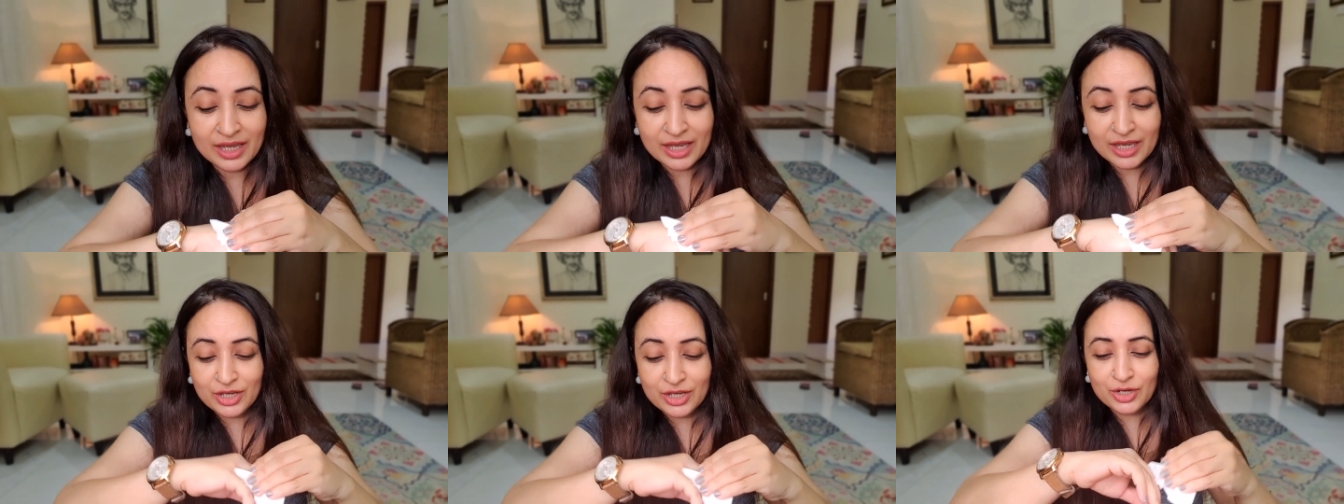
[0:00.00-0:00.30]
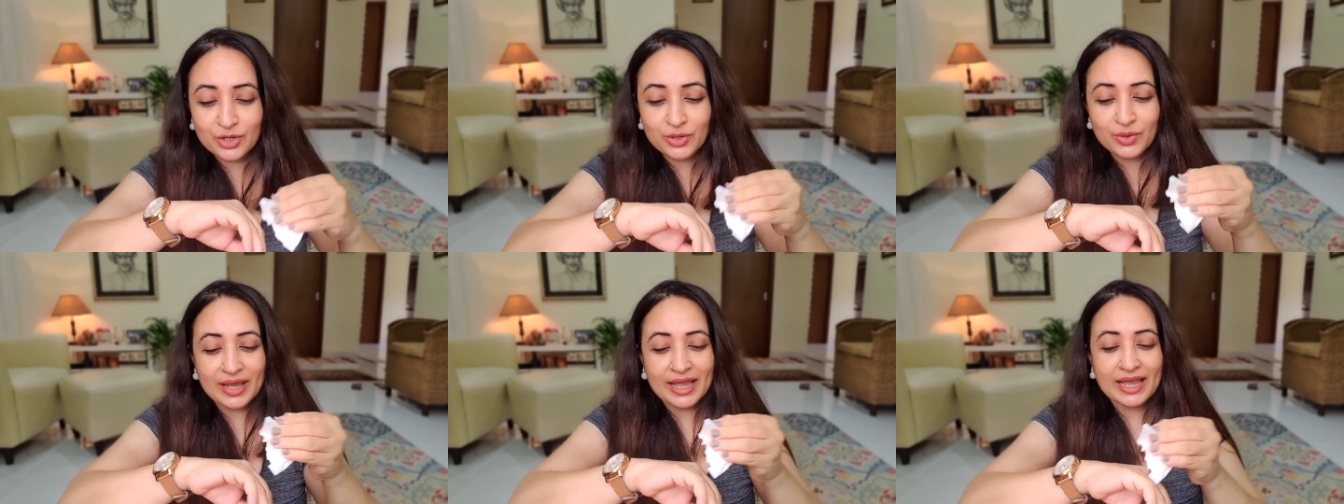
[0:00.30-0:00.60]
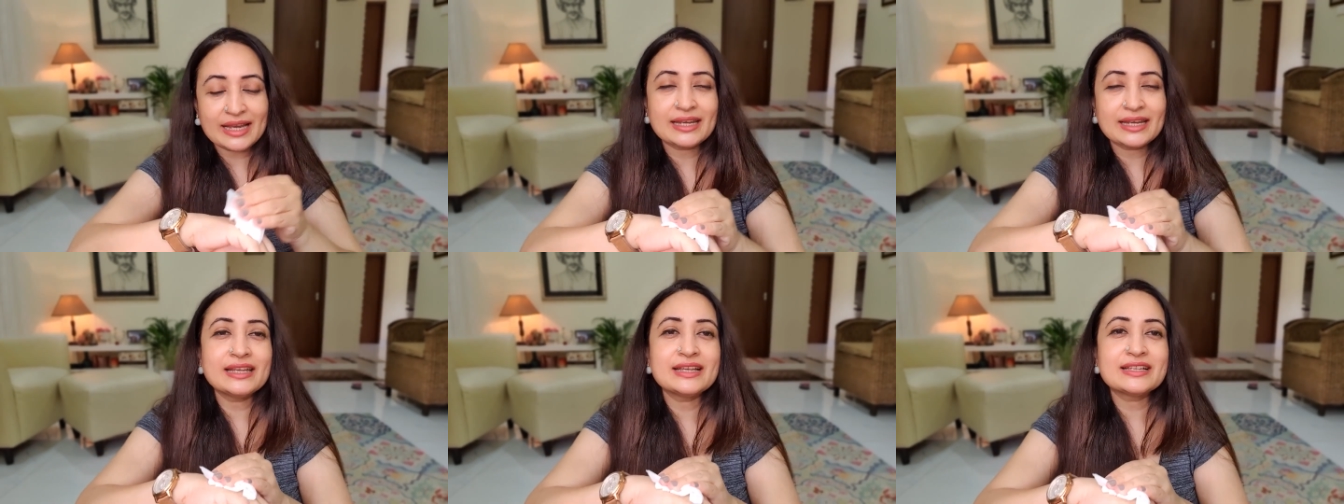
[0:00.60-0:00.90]
You know,
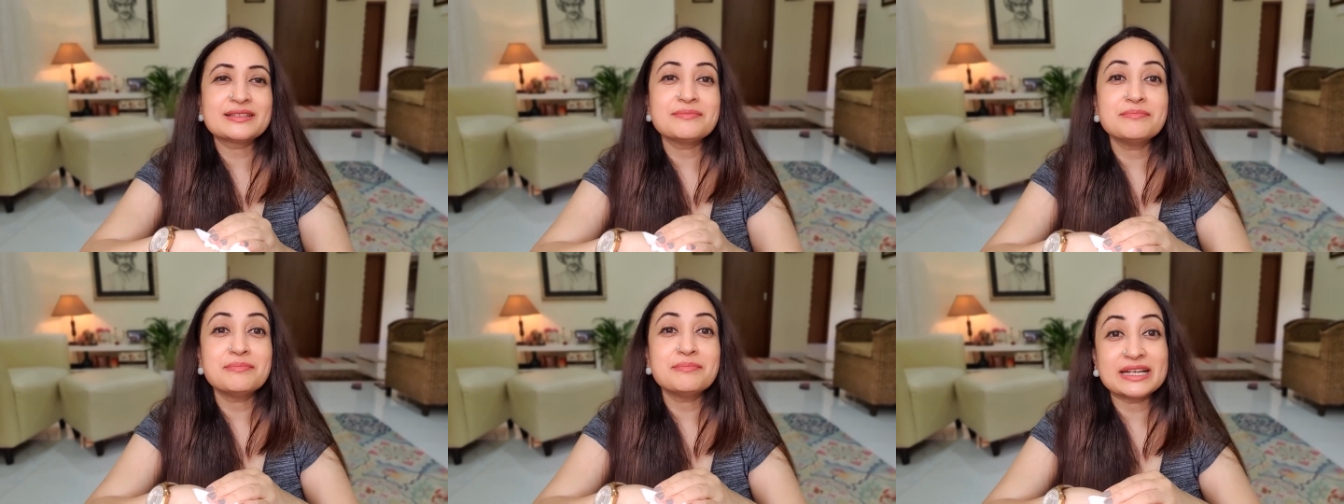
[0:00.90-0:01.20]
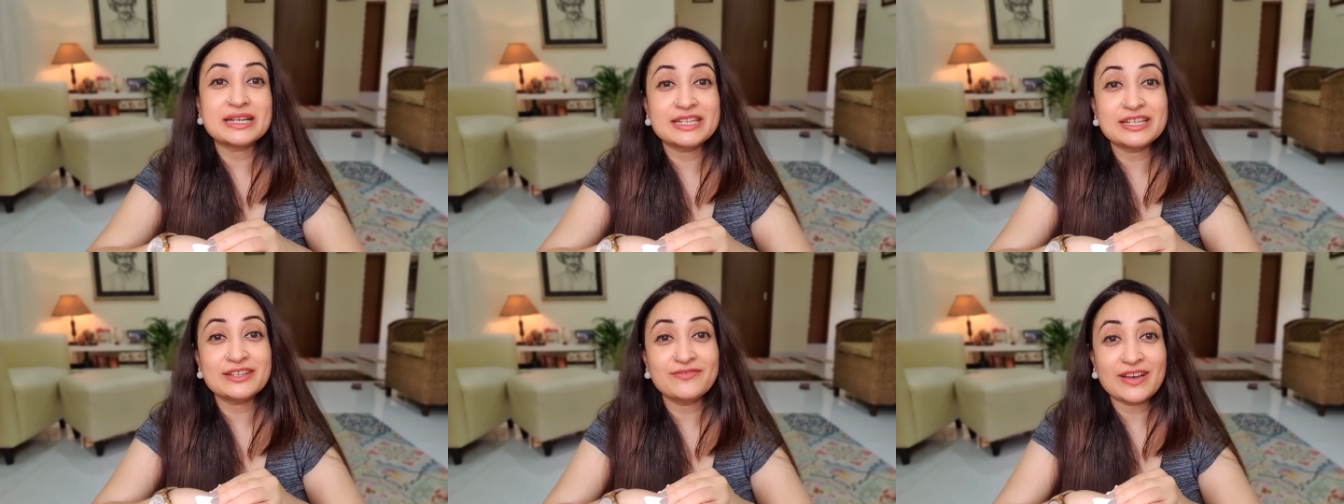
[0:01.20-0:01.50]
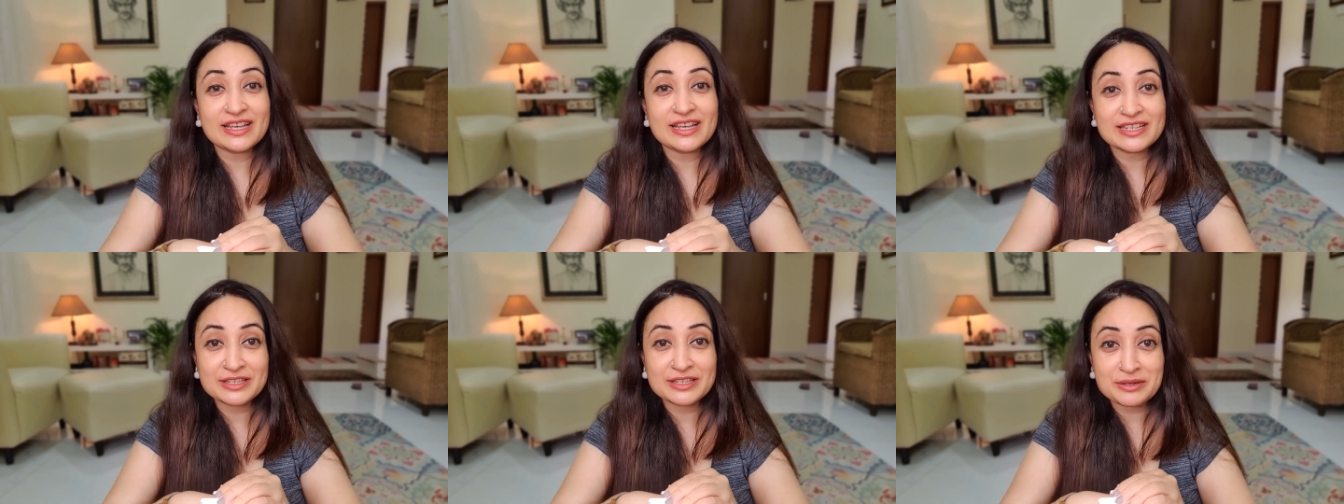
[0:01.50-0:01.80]
acne is a
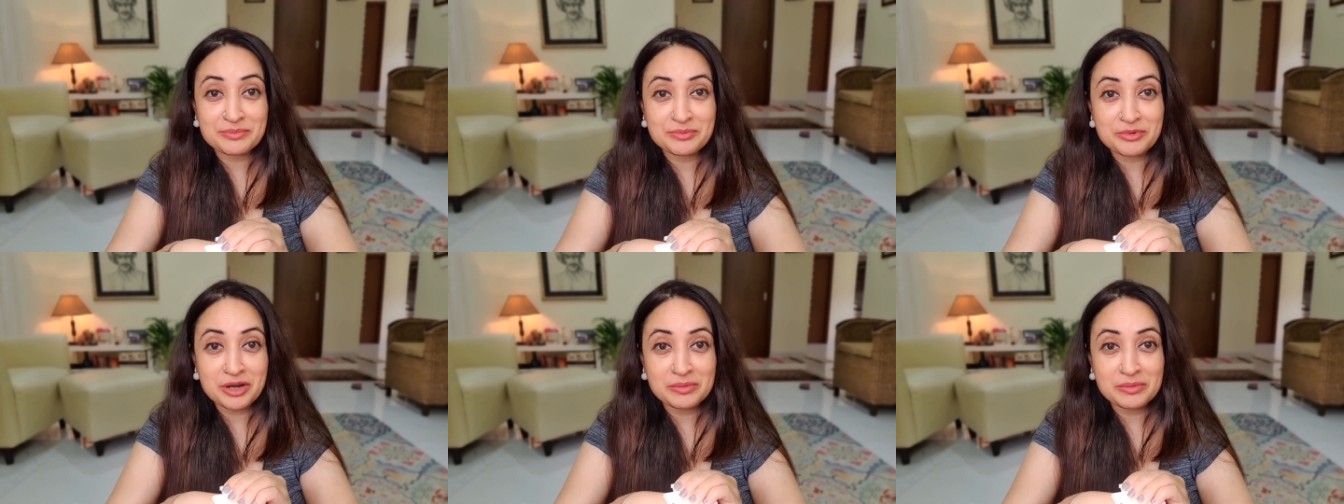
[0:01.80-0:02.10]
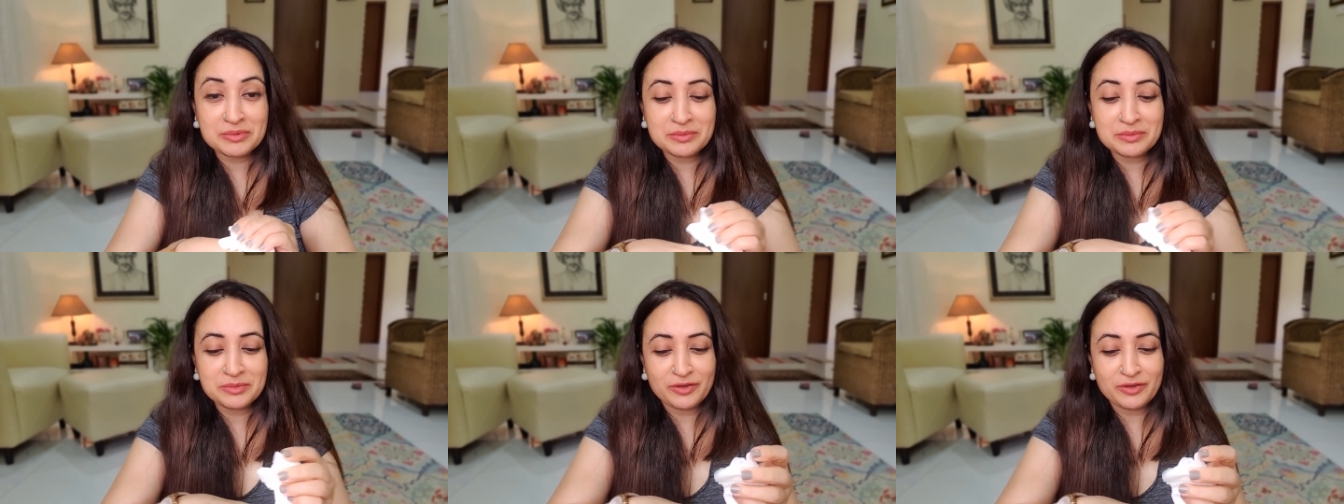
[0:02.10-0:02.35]
multifaceted problem.